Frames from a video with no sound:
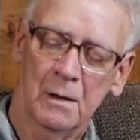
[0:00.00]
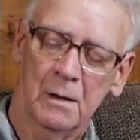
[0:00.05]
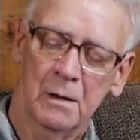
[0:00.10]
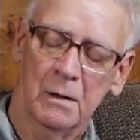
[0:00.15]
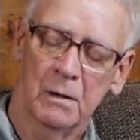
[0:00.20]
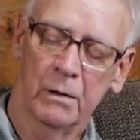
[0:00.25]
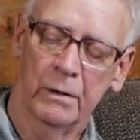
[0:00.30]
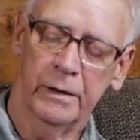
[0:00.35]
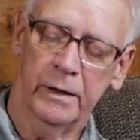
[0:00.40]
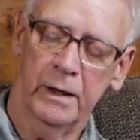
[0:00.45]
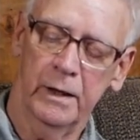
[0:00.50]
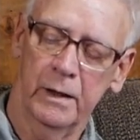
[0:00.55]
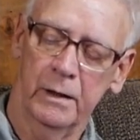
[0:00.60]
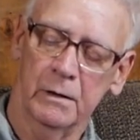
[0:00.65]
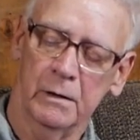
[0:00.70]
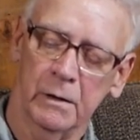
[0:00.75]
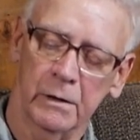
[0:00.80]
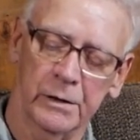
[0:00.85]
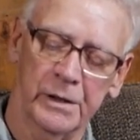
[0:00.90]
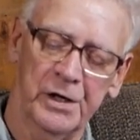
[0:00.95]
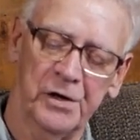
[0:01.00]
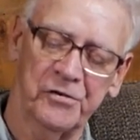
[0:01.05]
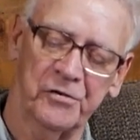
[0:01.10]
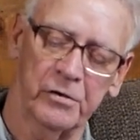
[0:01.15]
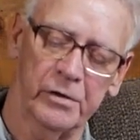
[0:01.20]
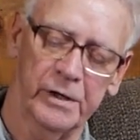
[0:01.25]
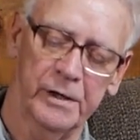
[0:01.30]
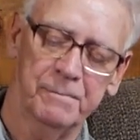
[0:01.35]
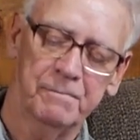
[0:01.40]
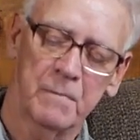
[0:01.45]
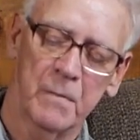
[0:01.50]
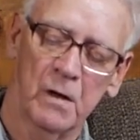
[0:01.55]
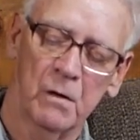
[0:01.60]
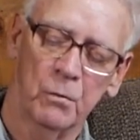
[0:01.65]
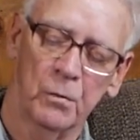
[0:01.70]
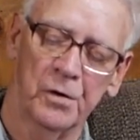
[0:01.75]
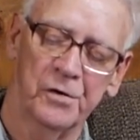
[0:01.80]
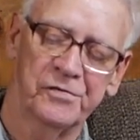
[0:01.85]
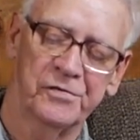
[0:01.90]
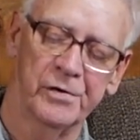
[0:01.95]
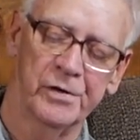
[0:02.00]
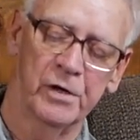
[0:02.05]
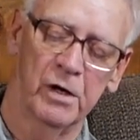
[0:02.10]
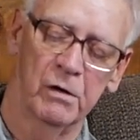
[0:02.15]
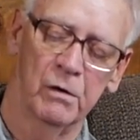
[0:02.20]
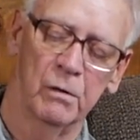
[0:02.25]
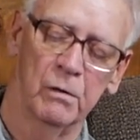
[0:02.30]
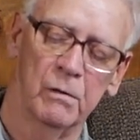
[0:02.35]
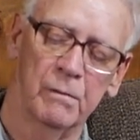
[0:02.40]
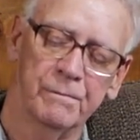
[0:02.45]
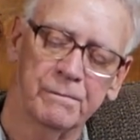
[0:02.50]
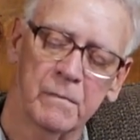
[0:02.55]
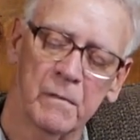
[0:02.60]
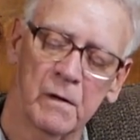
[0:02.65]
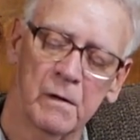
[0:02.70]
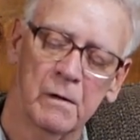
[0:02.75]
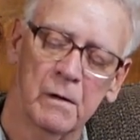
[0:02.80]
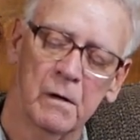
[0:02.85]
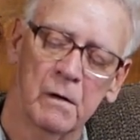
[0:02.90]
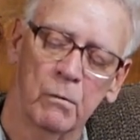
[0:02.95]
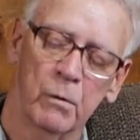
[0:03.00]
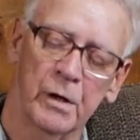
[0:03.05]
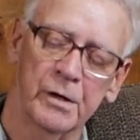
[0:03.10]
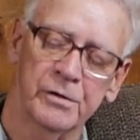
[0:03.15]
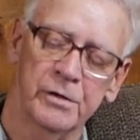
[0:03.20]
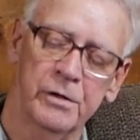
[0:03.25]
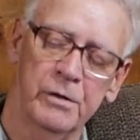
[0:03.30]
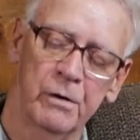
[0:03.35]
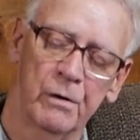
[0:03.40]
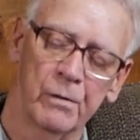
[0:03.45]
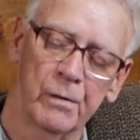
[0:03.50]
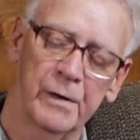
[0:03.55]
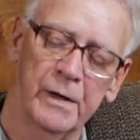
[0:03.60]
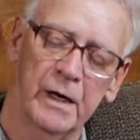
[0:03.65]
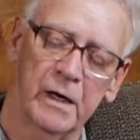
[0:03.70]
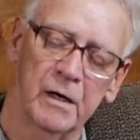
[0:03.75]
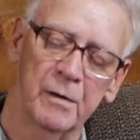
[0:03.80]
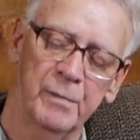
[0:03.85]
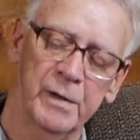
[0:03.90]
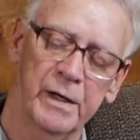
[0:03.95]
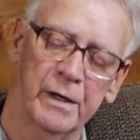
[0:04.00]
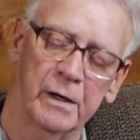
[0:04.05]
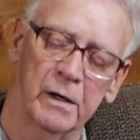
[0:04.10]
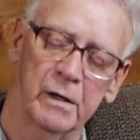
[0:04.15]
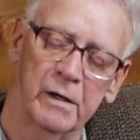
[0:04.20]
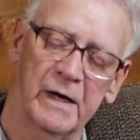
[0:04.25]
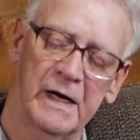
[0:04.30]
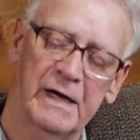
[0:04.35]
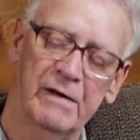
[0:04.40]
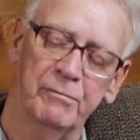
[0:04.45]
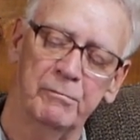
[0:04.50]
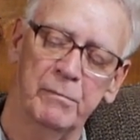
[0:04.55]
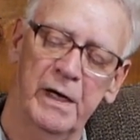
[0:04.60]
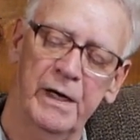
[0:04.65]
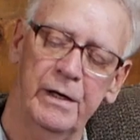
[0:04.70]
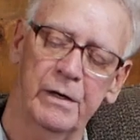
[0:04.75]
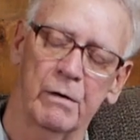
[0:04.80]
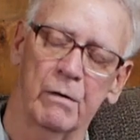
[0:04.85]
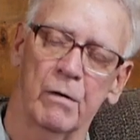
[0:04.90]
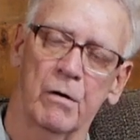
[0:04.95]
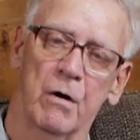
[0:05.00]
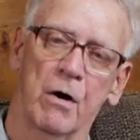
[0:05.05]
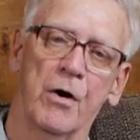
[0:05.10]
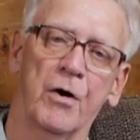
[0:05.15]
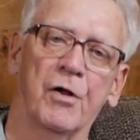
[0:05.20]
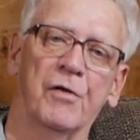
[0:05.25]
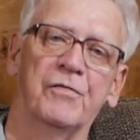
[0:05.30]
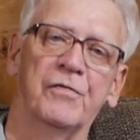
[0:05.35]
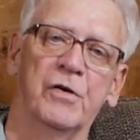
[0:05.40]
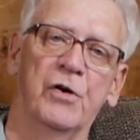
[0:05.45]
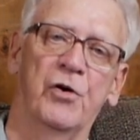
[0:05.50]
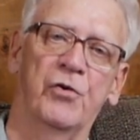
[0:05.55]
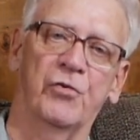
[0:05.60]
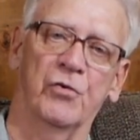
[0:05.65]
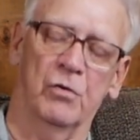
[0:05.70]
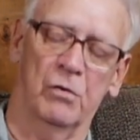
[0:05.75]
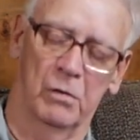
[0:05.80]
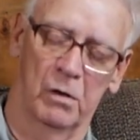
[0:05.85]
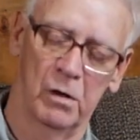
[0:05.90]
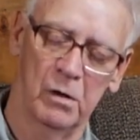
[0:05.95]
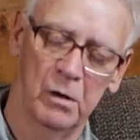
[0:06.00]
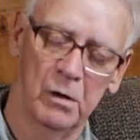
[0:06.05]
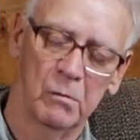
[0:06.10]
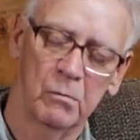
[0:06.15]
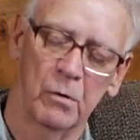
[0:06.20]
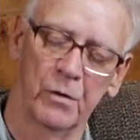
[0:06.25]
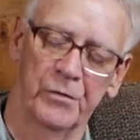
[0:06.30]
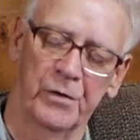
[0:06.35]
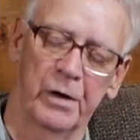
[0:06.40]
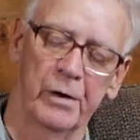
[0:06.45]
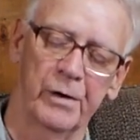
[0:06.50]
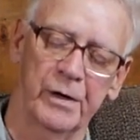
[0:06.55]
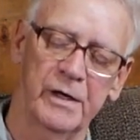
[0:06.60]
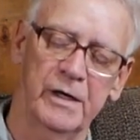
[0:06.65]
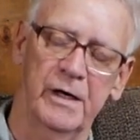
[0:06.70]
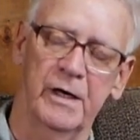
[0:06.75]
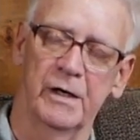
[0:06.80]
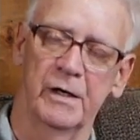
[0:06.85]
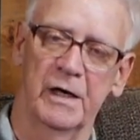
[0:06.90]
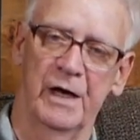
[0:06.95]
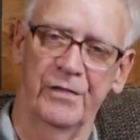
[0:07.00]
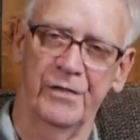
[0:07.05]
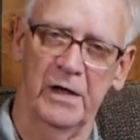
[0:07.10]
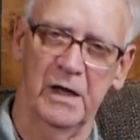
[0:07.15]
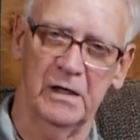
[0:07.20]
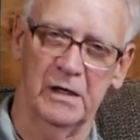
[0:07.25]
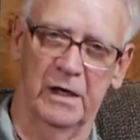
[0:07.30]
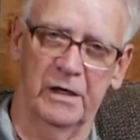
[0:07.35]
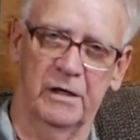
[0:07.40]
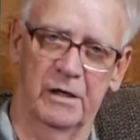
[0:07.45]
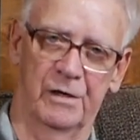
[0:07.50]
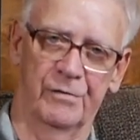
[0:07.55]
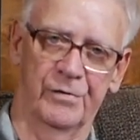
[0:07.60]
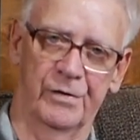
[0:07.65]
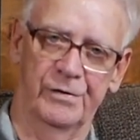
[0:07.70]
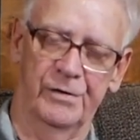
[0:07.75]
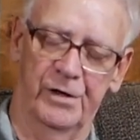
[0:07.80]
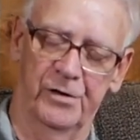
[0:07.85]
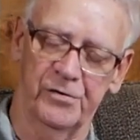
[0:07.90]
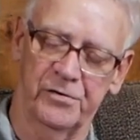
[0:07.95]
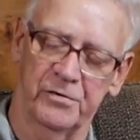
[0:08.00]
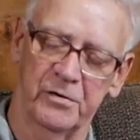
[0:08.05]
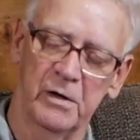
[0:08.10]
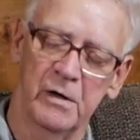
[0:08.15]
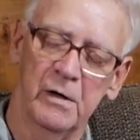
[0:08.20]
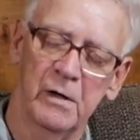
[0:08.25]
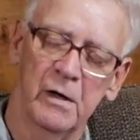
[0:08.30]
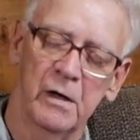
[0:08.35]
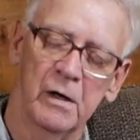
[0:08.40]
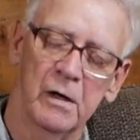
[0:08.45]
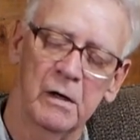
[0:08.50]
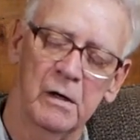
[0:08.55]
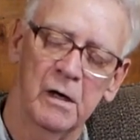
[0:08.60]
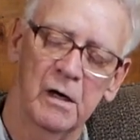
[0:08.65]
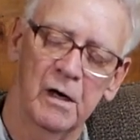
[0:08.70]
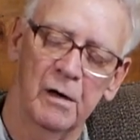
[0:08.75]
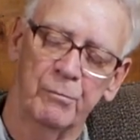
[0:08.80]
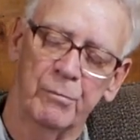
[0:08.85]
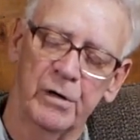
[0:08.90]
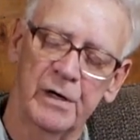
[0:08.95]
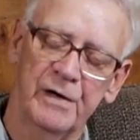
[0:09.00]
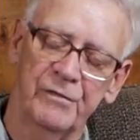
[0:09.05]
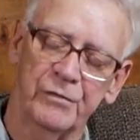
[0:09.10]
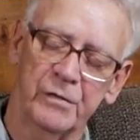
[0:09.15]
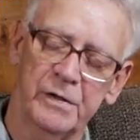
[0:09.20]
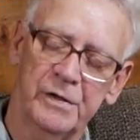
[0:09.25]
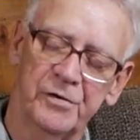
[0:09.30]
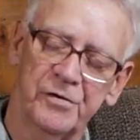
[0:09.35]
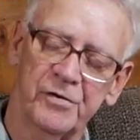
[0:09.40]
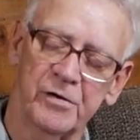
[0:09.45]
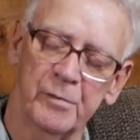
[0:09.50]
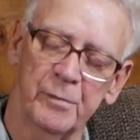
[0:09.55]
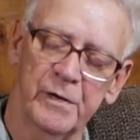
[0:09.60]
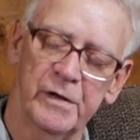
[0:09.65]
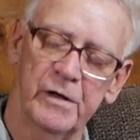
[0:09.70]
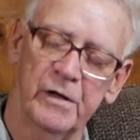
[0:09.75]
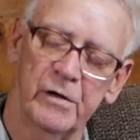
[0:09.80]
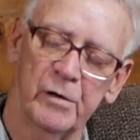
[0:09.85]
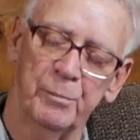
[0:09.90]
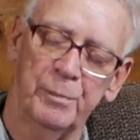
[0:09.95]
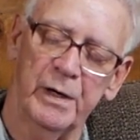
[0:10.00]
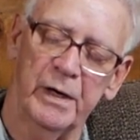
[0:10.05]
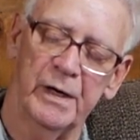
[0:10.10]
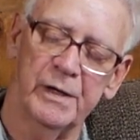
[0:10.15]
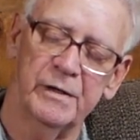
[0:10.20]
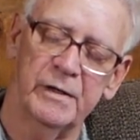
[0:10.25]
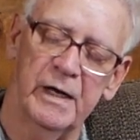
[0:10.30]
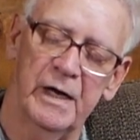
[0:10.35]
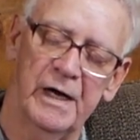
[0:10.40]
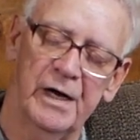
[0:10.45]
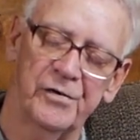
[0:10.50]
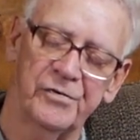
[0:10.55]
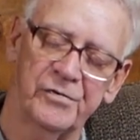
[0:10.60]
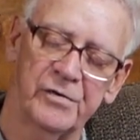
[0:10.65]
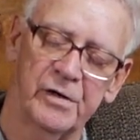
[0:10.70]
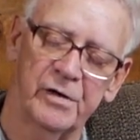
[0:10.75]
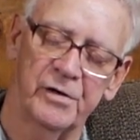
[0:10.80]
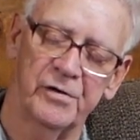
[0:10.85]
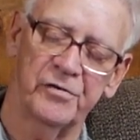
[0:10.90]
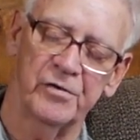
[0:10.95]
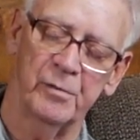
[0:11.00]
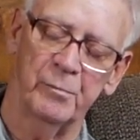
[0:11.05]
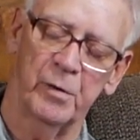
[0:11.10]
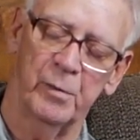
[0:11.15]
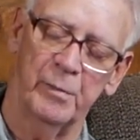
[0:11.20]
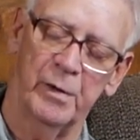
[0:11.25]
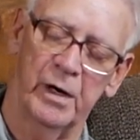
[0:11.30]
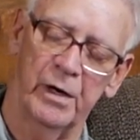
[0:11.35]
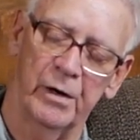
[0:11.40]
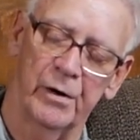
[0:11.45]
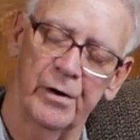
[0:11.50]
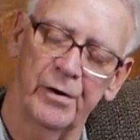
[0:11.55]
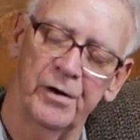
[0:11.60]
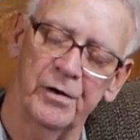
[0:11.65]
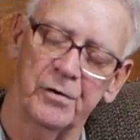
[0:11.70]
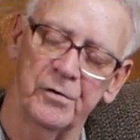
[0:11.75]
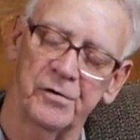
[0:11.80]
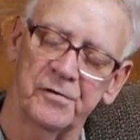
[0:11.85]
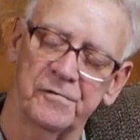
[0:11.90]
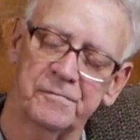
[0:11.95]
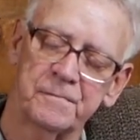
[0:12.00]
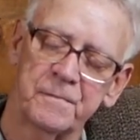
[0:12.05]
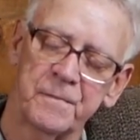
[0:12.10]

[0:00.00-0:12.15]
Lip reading: Okay, Leslie wants to know, what do you recommend, live bait or artificial? Well, there again, I think I covered this briefly in some of the other podcasts and some of my articles.